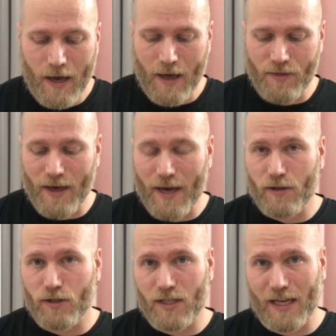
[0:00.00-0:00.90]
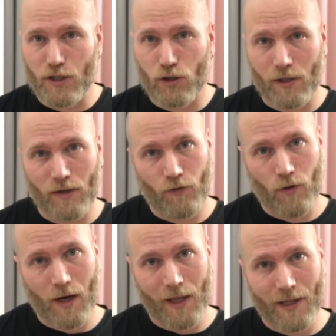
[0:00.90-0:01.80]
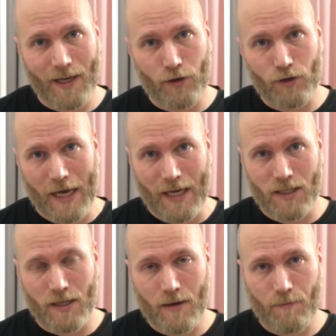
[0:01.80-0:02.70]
and then schedule it for a later date.